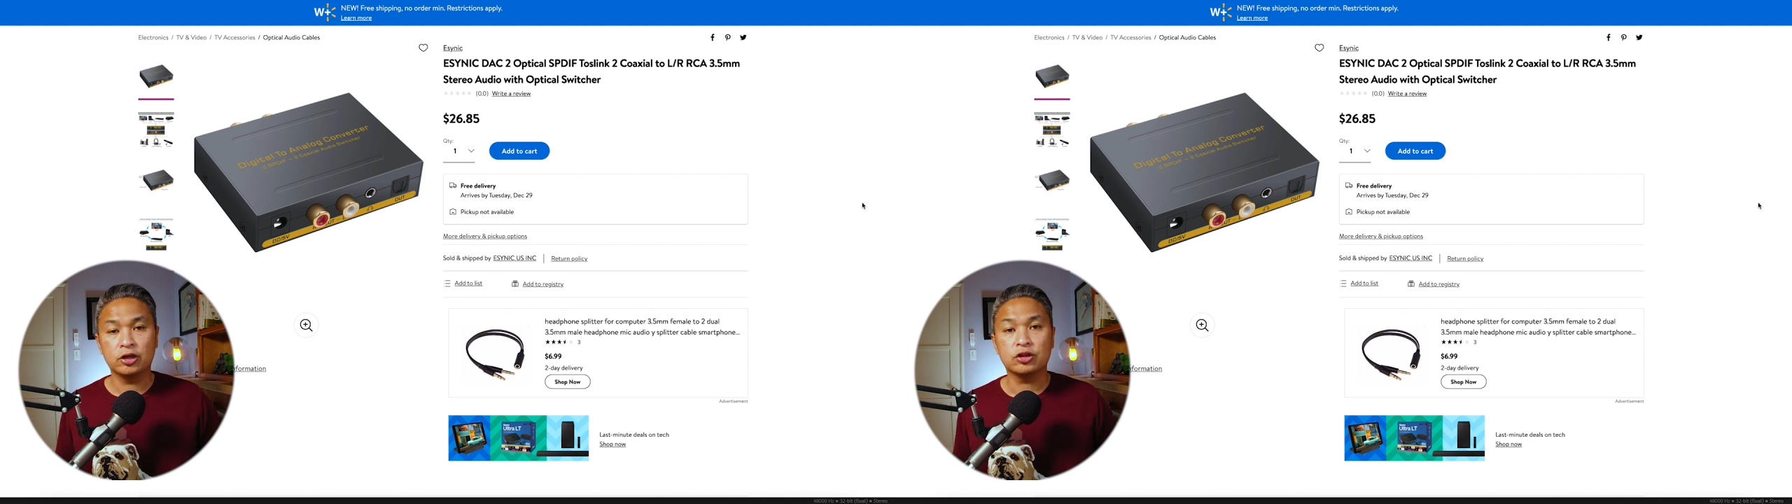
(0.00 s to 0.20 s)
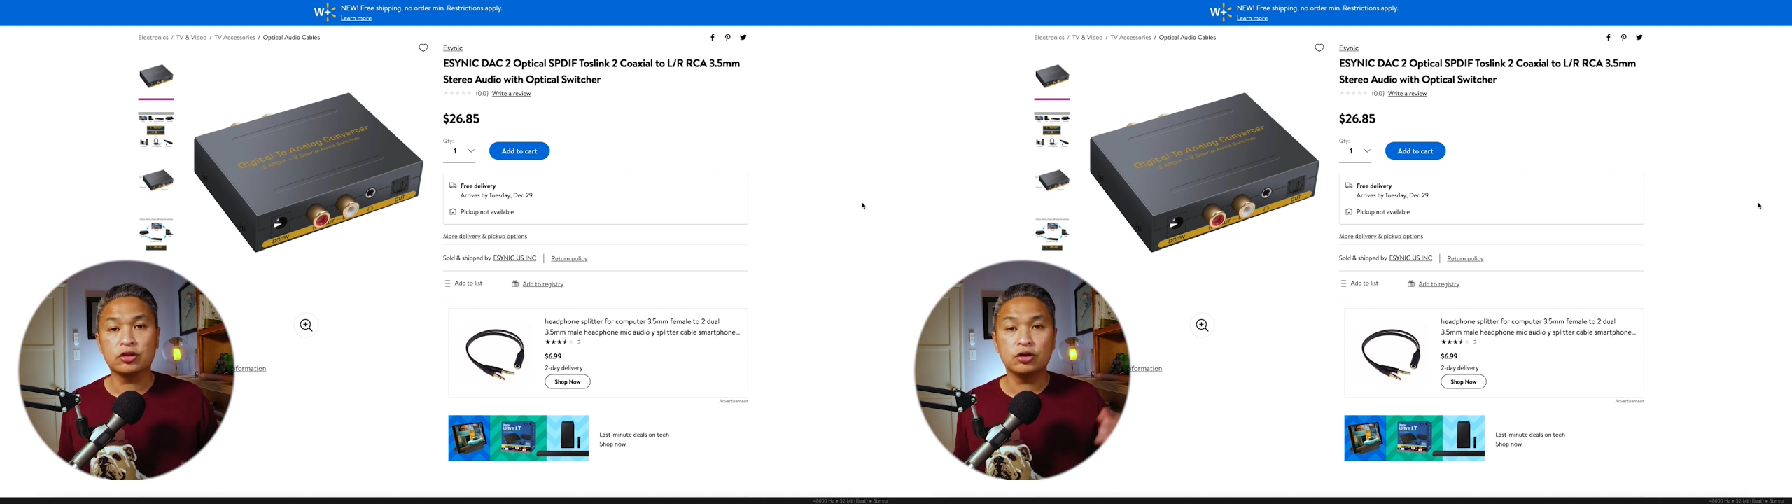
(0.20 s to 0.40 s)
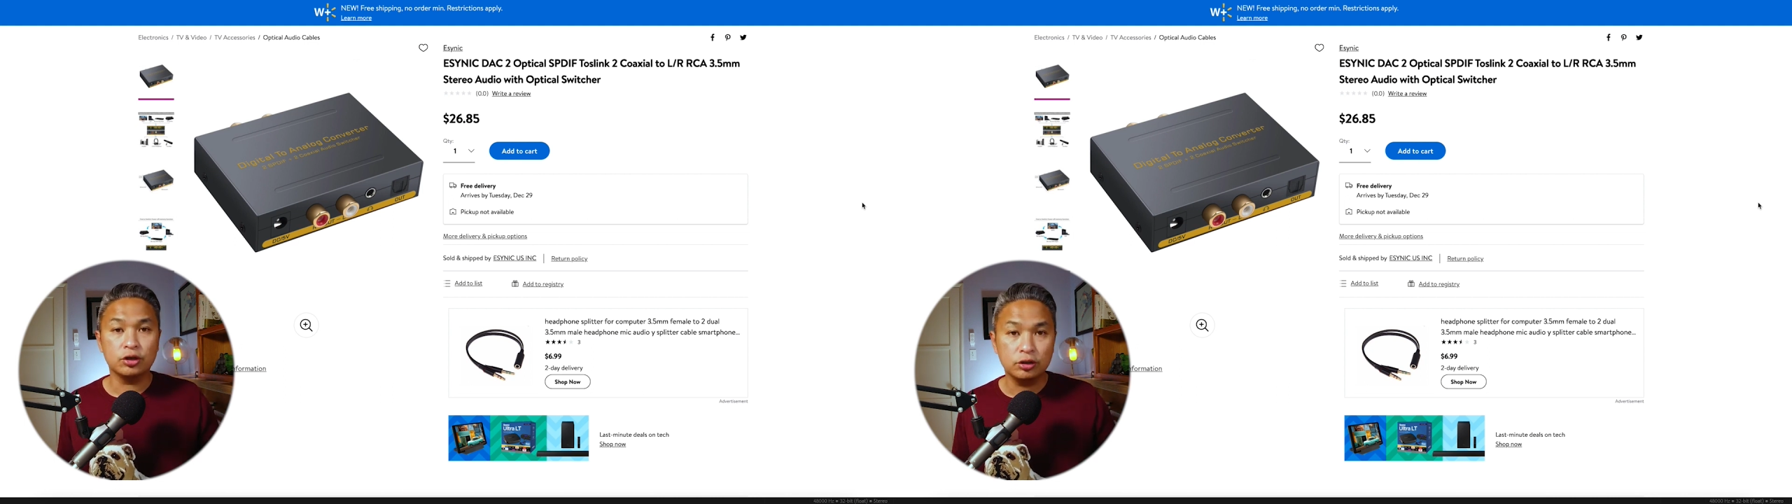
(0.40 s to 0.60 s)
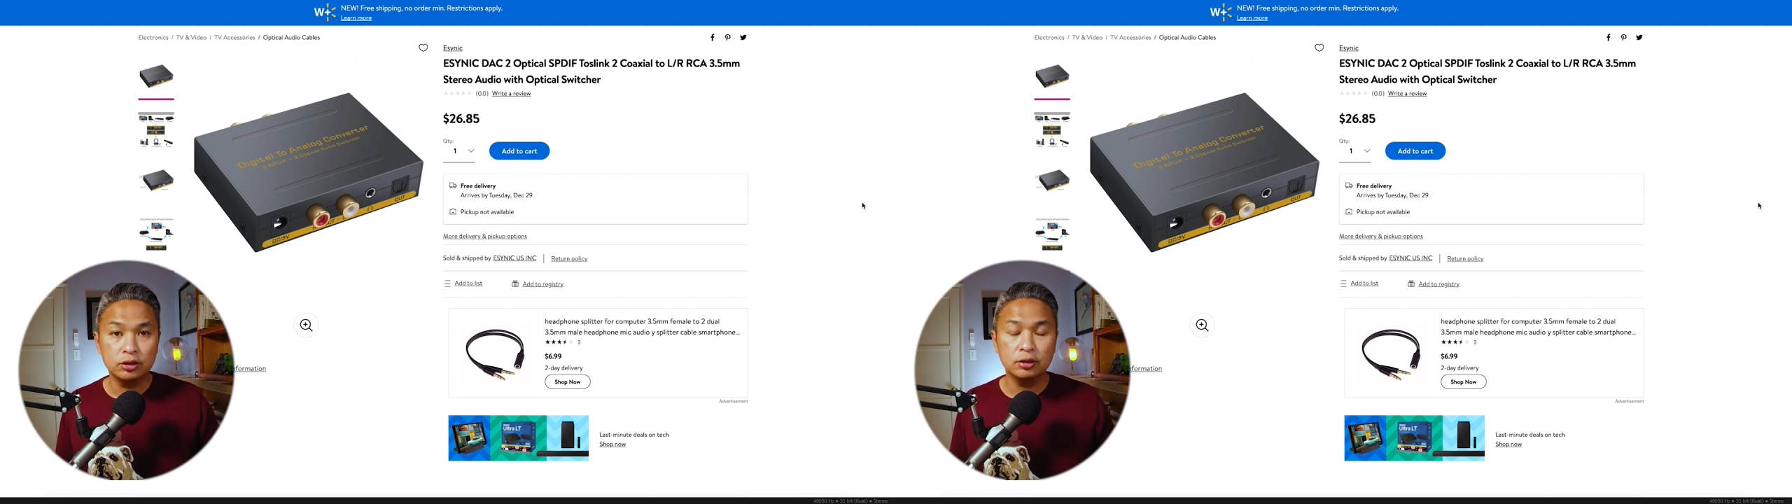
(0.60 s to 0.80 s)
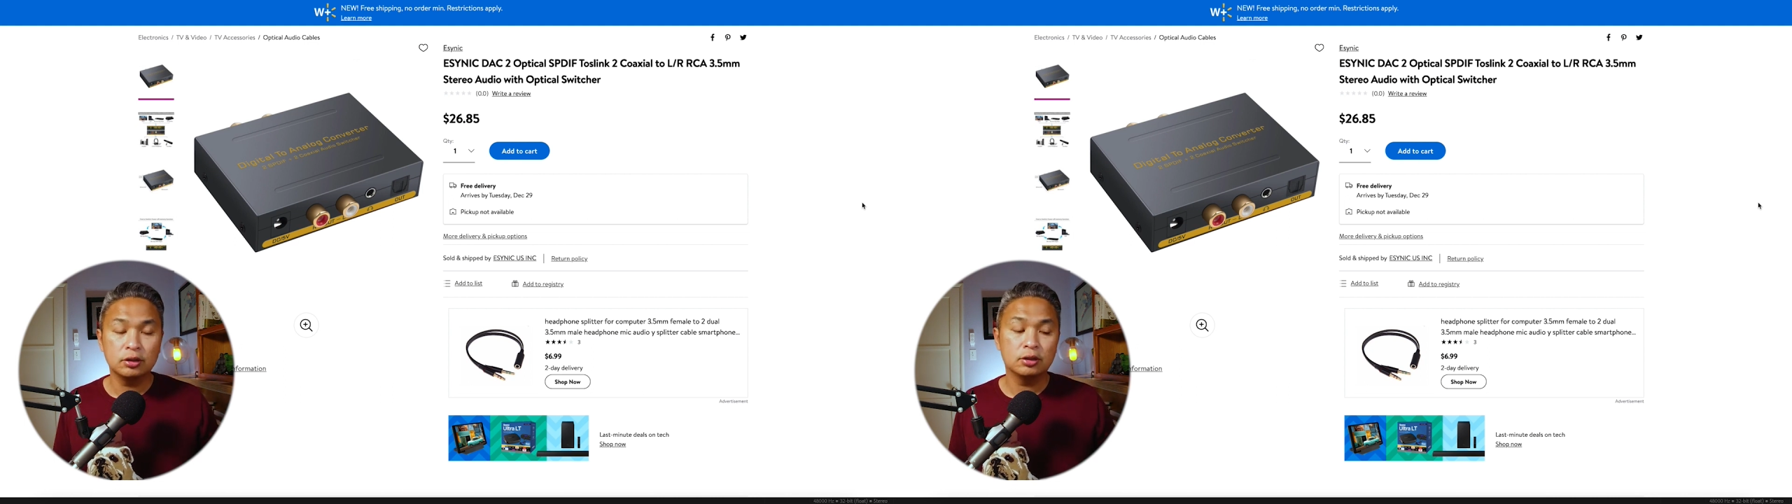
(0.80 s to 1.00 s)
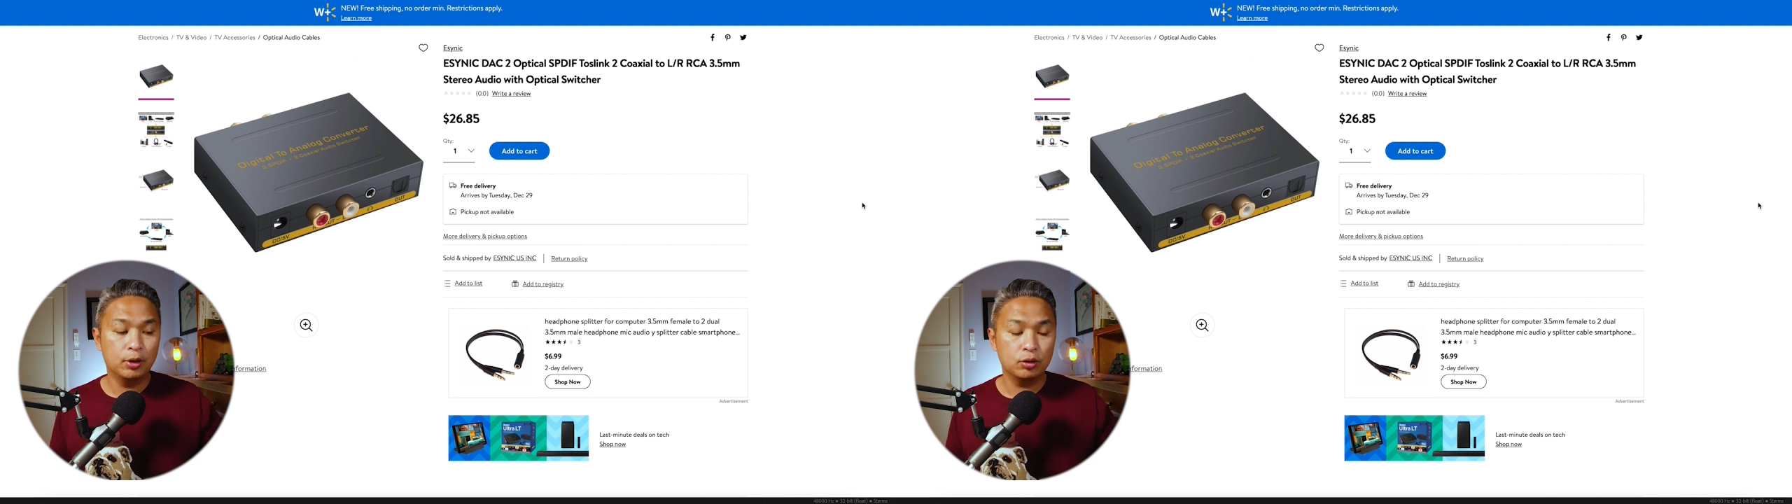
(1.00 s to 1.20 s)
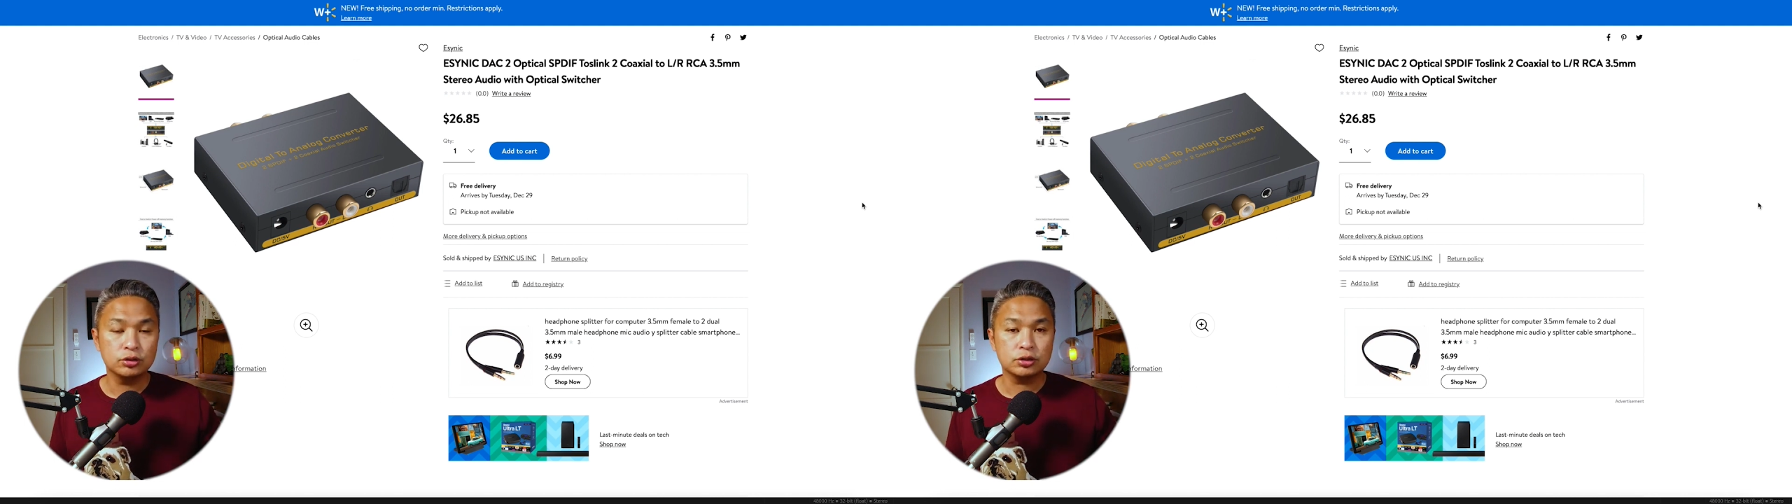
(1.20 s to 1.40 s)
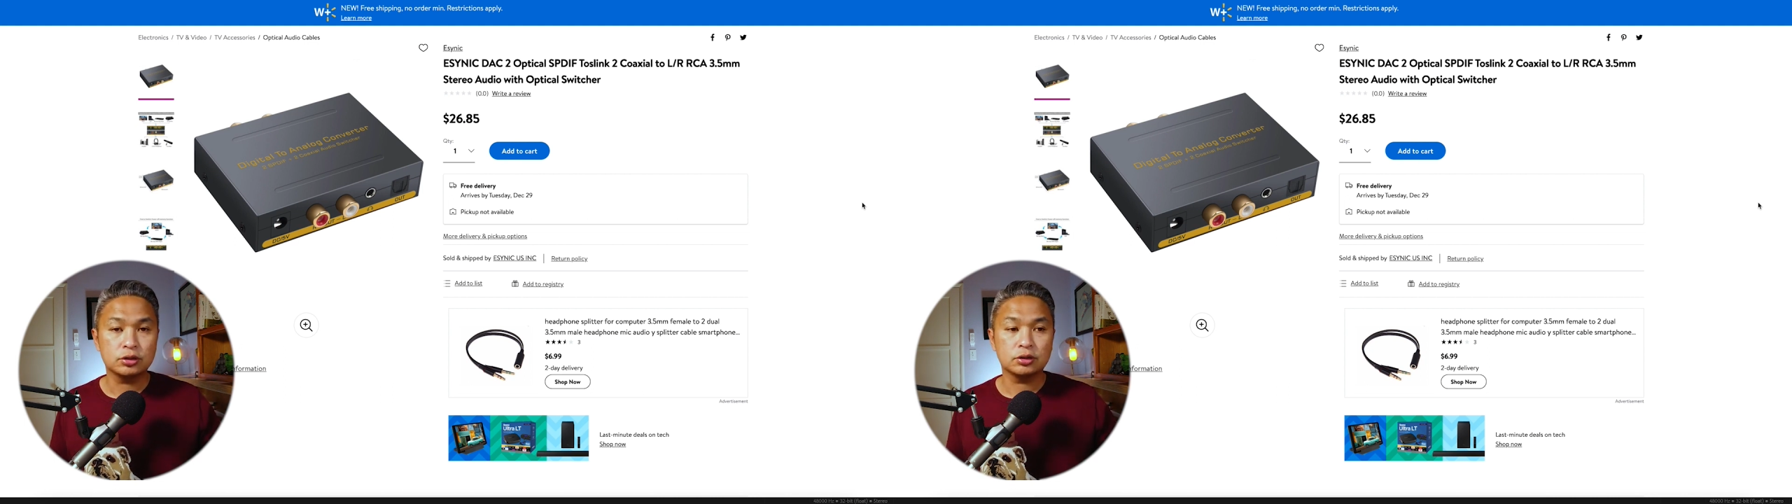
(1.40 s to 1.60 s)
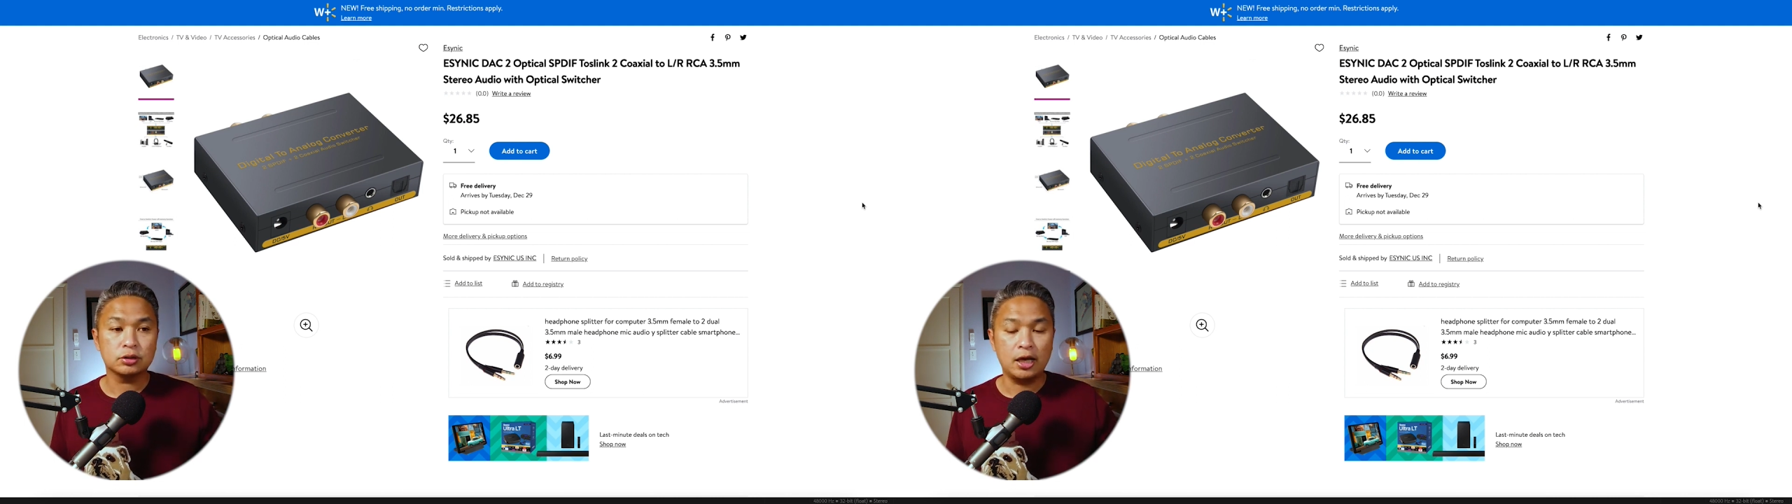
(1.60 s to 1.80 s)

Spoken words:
The third most